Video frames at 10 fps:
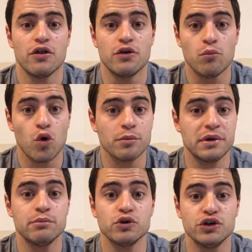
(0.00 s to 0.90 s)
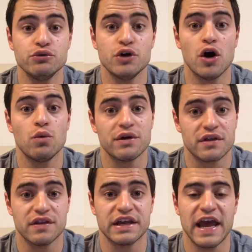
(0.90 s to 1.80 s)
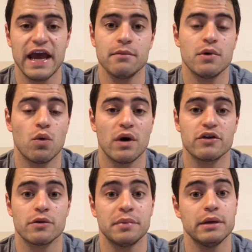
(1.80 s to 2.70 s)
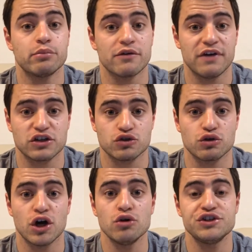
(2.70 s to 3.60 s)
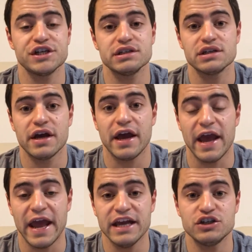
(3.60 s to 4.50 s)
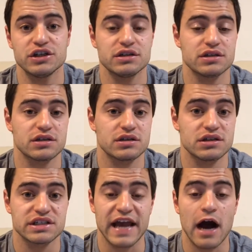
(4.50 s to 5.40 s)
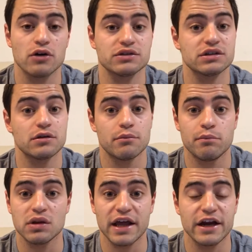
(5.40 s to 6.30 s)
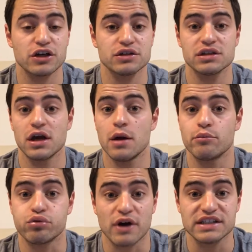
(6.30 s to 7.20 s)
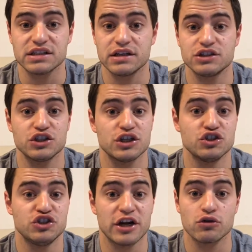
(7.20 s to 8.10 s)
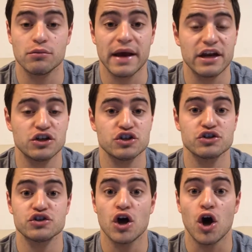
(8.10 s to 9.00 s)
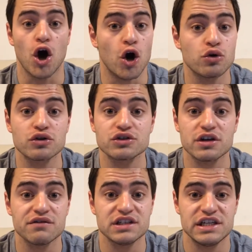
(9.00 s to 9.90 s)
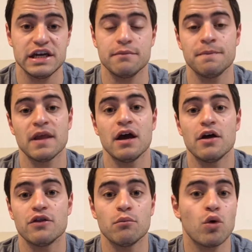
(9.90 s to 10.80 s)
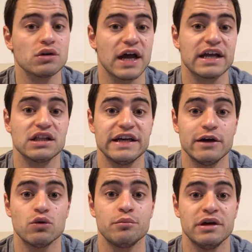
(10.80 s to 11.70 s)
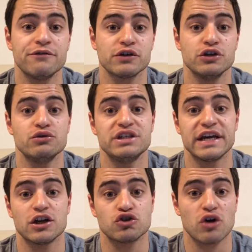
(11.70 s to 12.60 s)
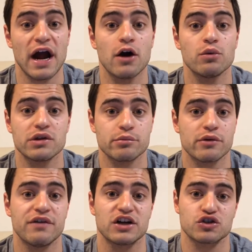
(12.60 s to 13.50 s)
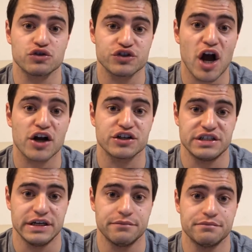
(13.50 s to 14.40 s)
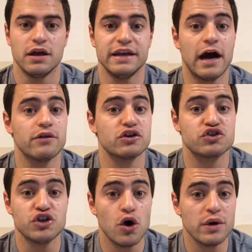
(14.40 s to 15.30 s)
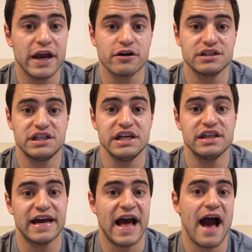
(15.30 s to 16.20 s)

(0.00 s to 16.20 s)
The more people you know within the game, whether it be professional coaches, agents, scouts, players, presidents, general managers, owners of the team, the more likely it will be for you to get a trial with a professional soccer team. Now, there's no guarantee that